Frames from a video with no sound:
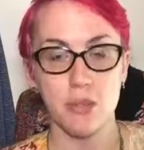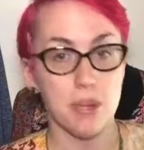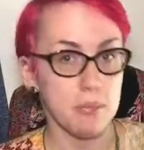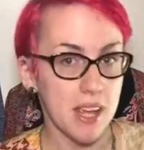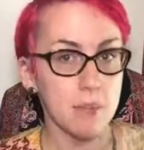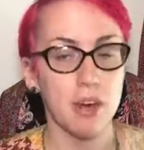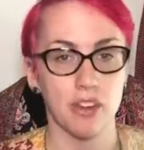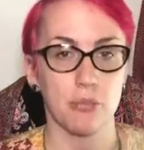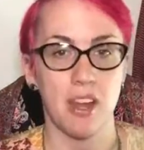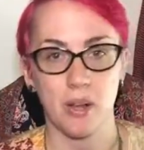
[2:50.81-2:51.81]
You can make a
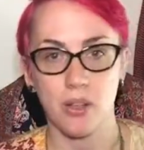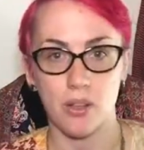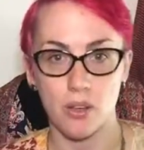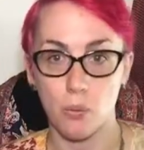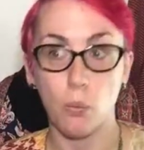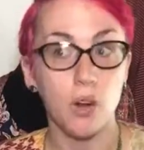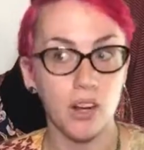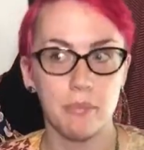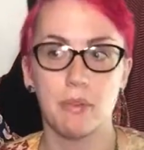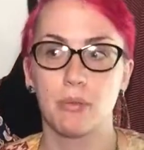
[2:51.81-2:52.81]
monochromatic look
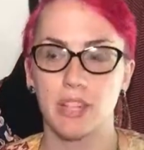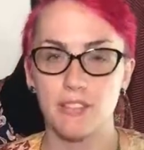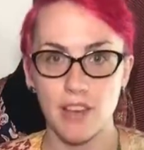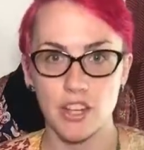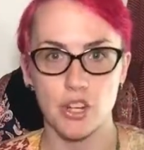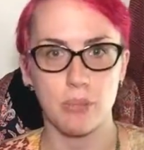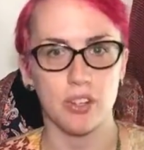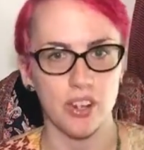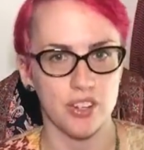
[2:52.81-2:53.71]
work and be really fashionable and